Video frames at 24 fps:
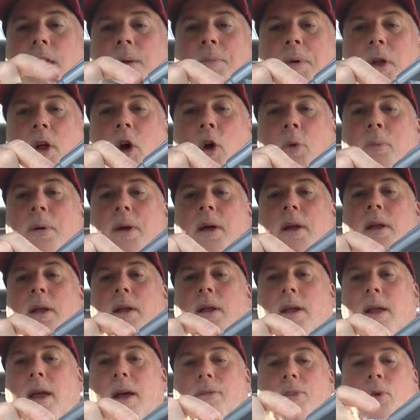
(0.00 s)
keep it open
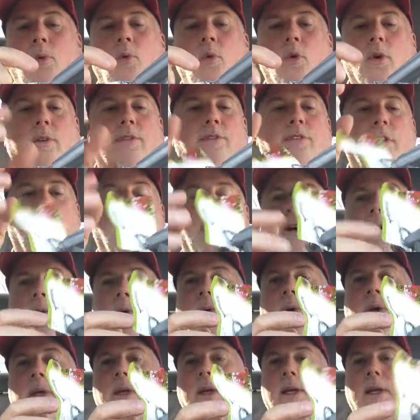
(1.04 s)
and you have the water
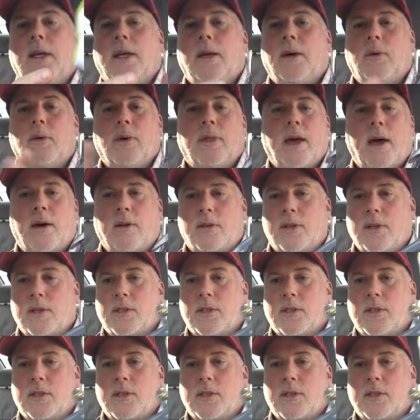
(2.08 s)
flow without